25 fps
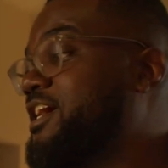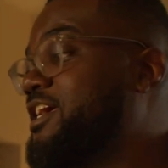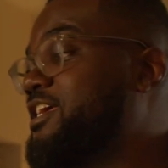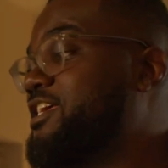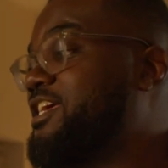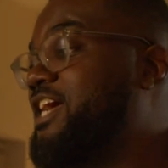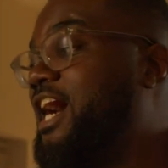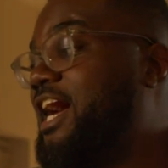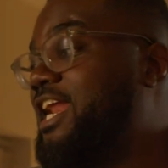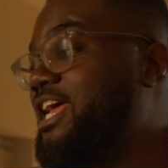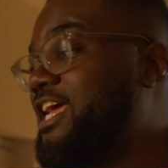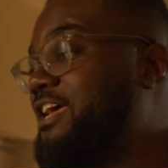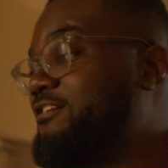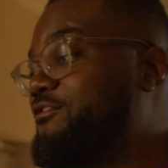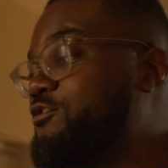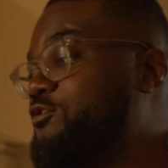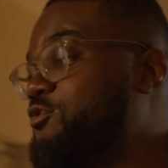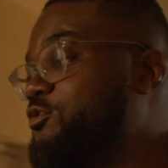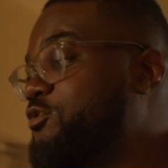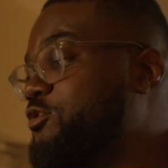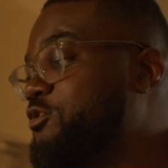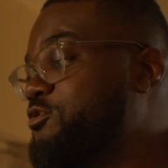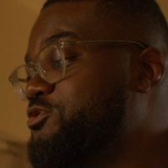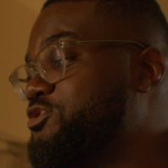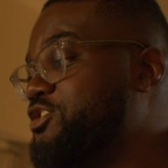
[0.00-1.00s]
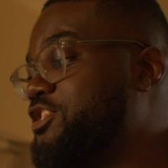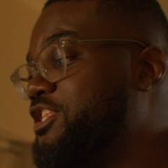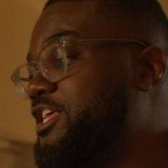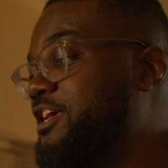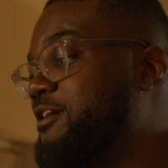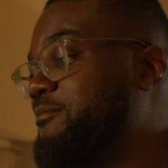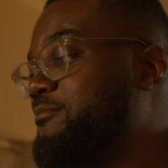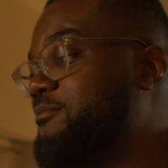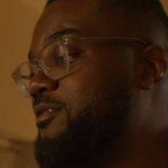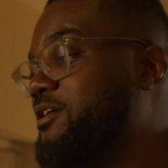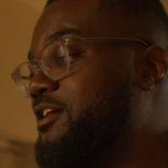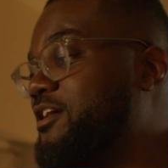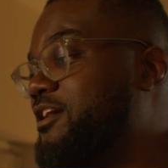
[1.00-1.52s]
You gotta give kudos to
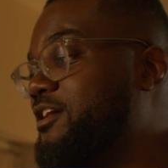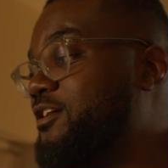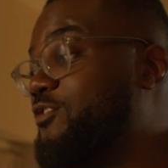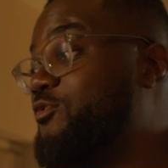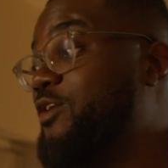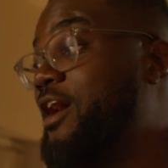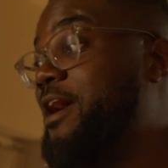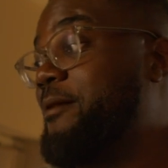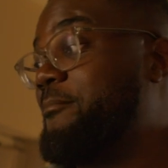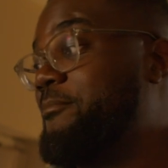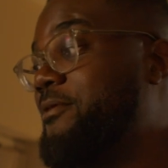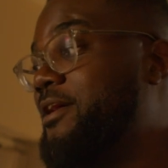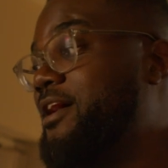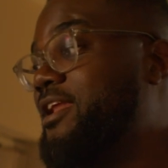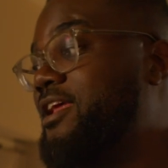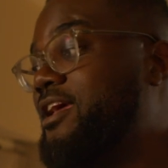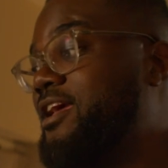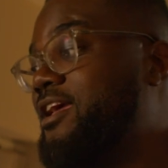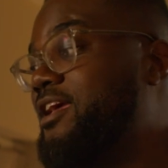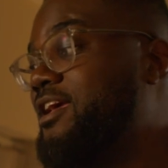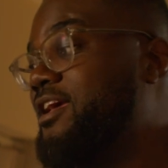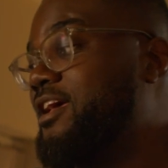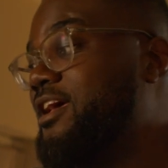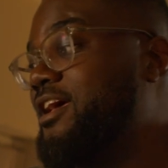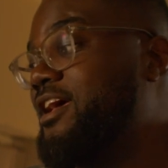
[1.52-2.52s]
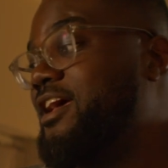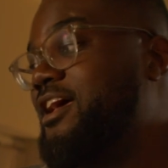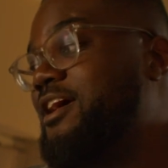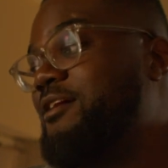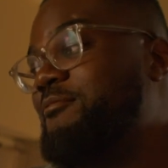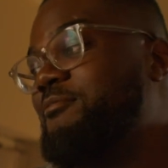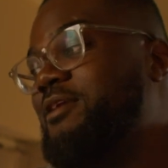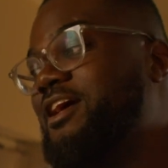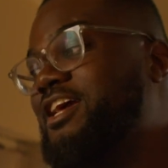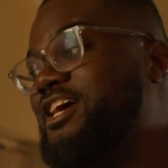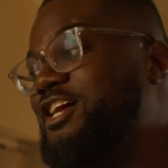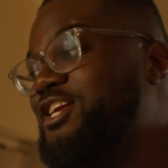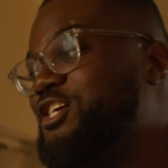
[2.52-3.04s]
them and Grant Petty,
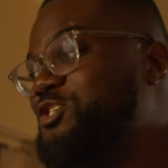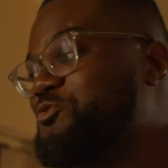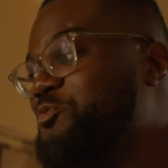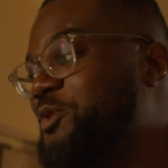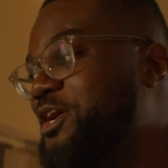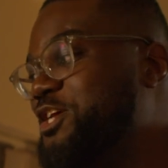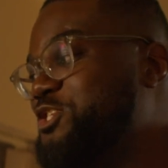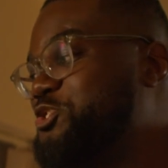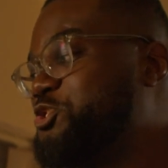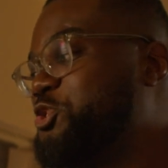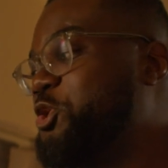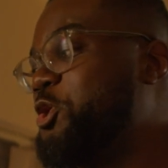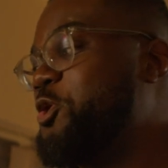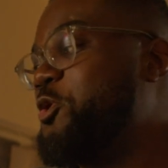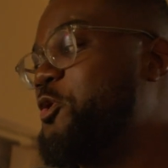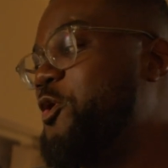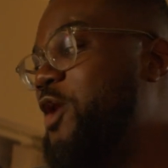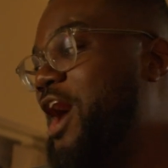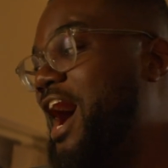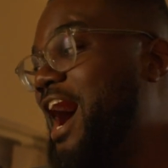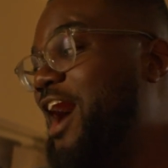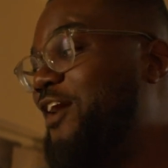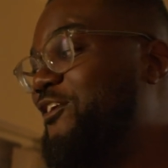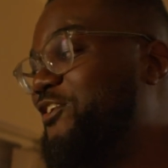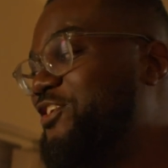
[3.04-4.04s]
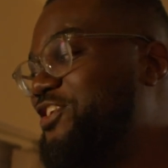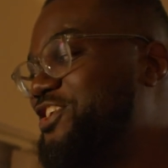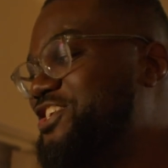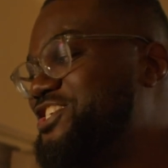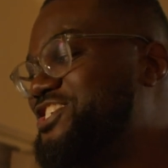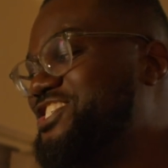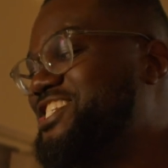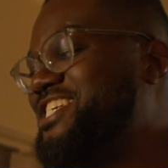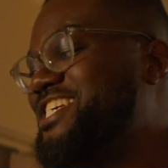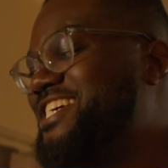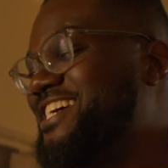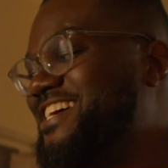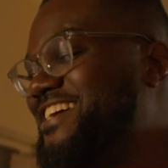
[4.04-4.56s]
making us wait two
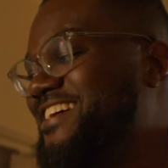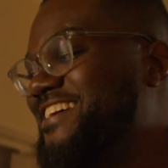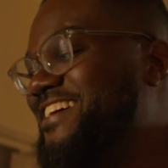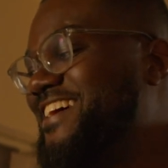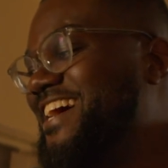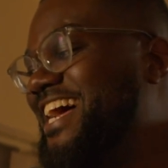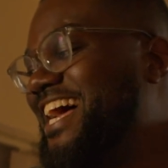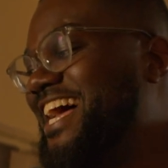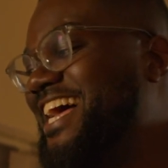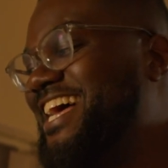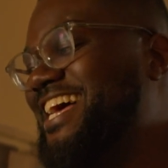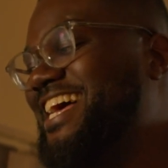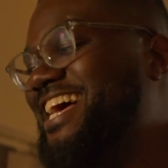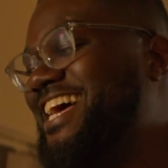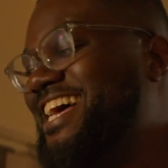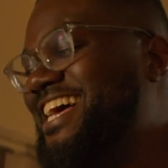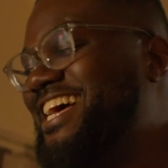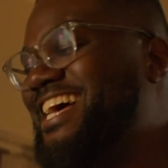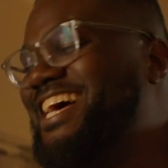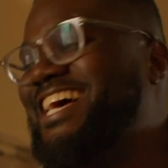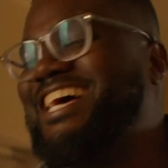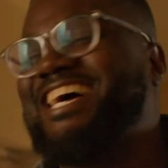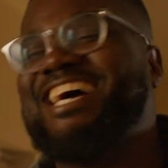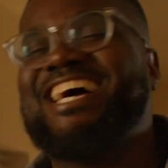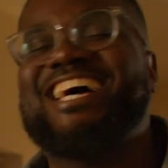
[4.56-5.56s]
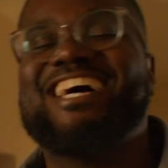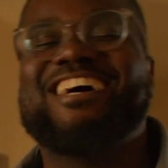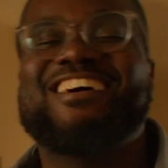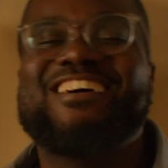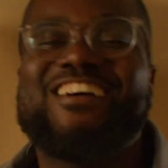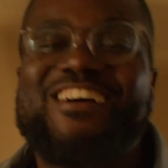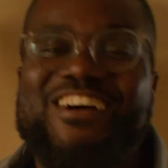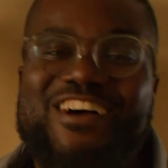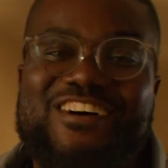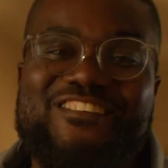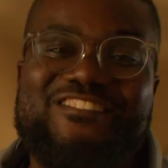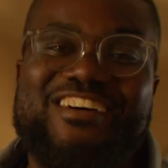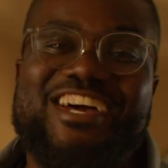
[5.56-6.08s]
hours in
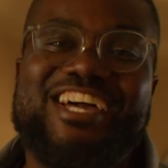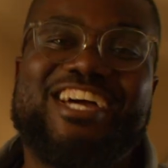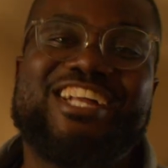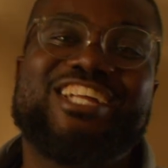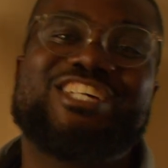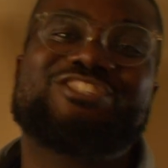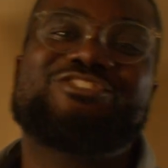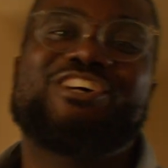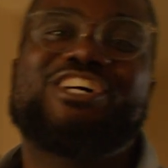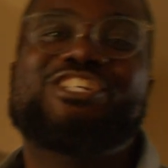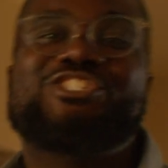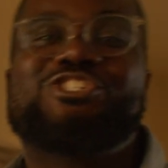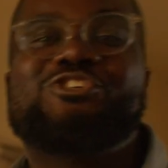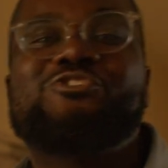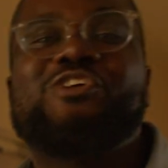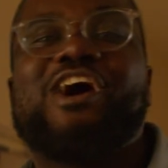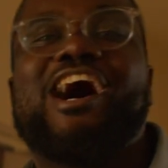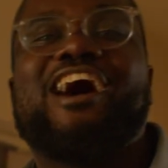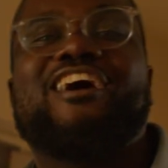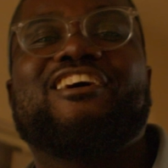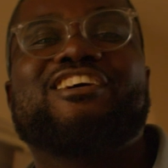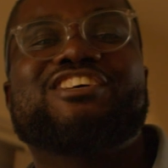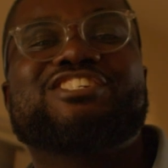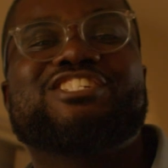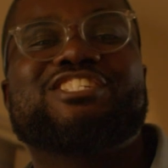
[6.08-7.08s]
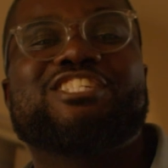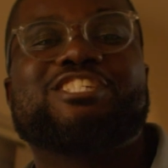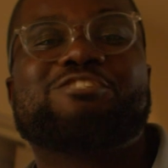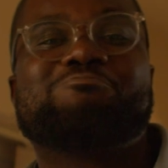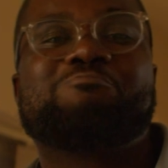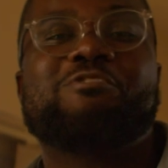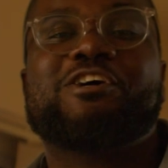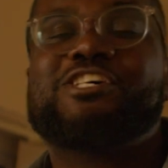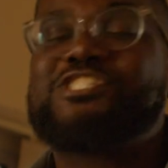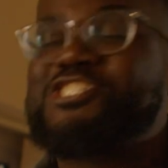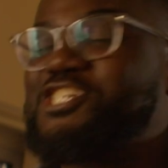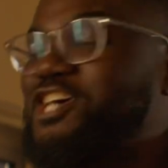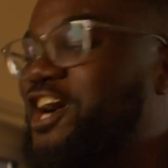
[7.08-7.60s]
this
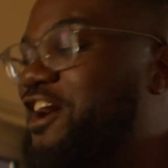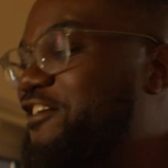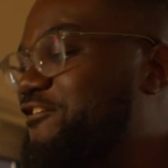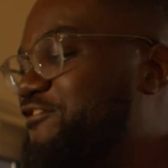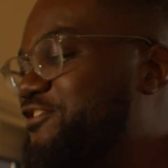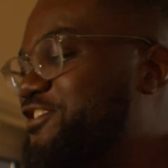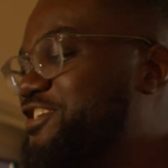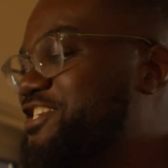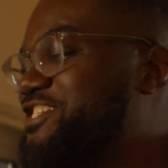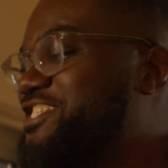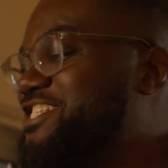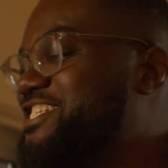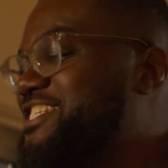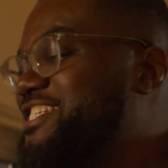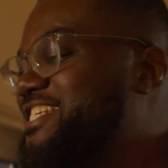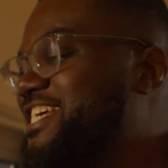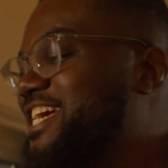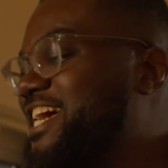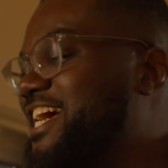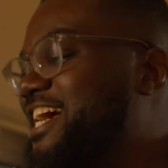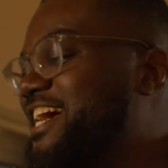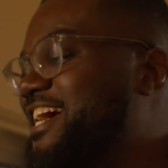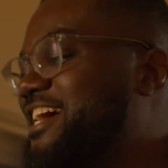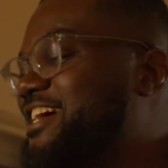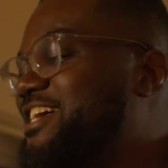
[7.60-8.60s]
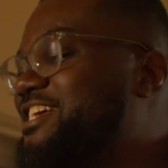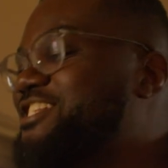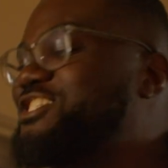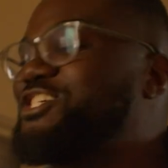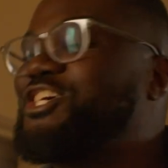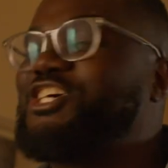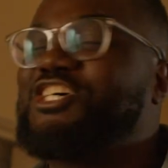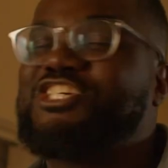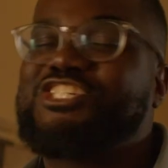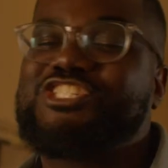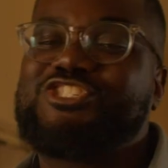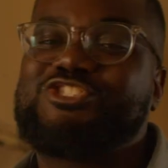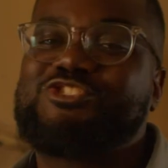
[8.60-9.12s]
press conference into
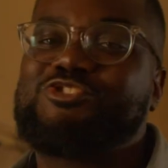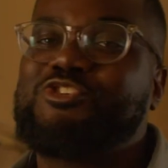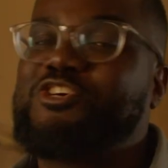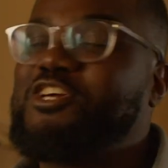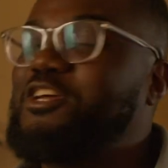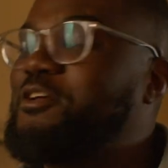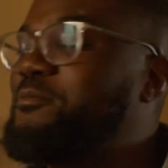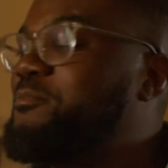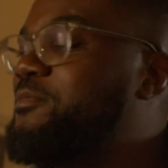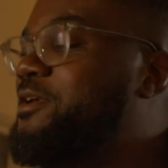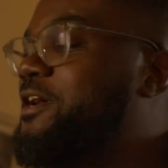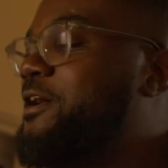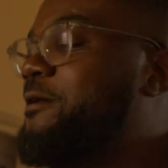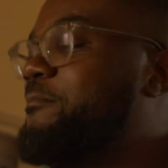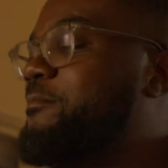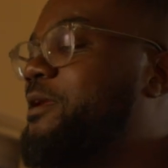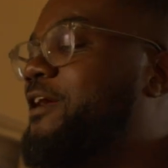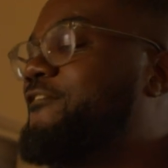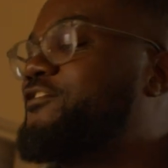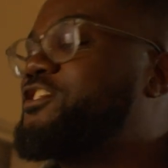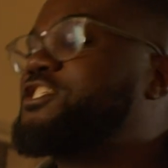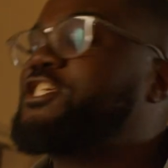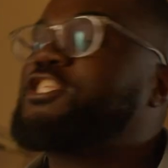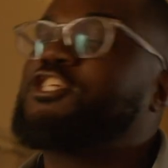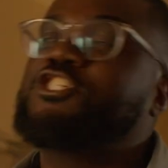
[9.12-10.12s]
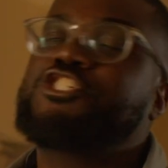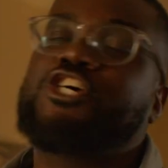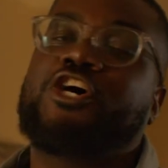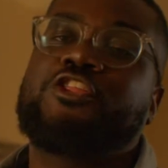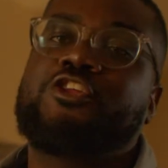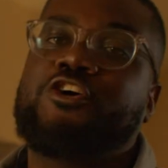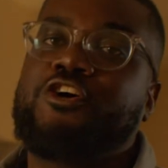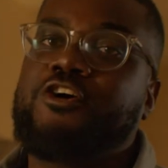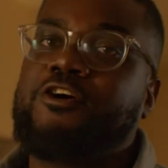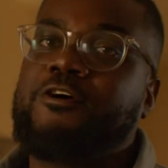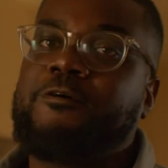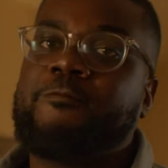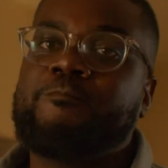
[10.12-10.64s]
his stream. But obviously there's
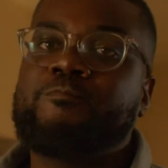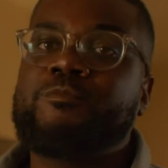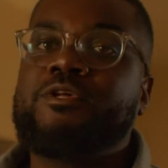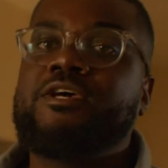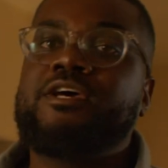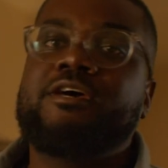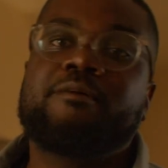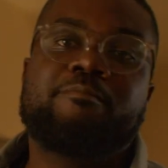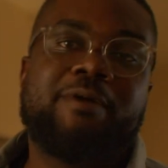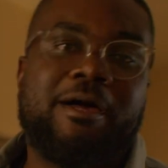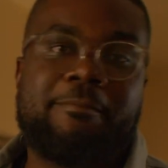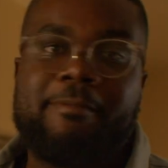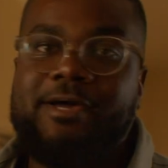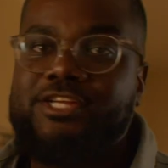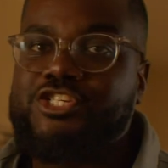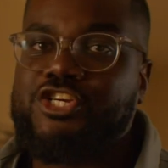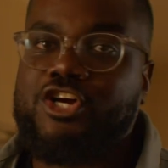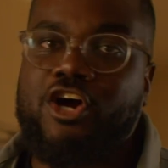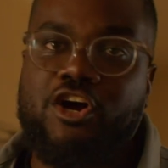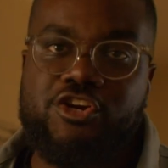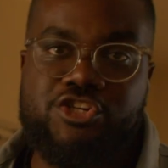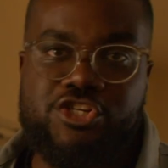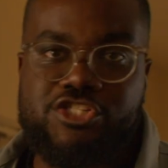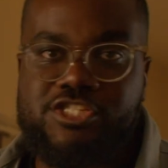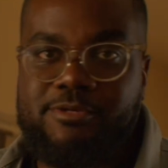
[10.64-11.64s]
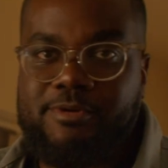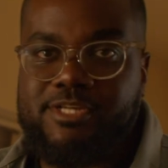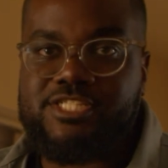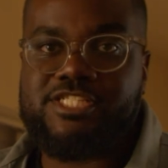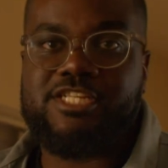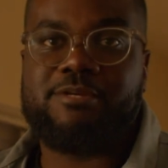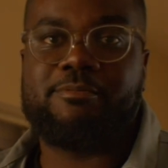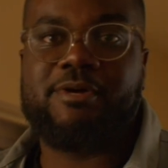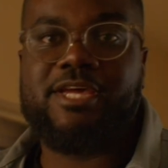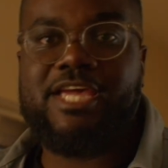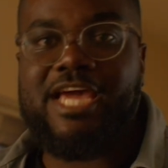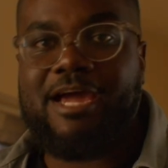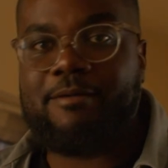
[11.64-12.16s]
other, Blackmagic aren't just about
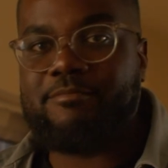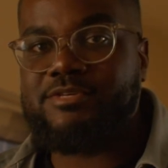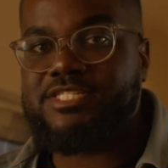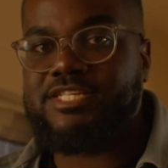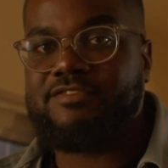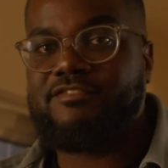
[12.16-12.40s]
cinema cameras.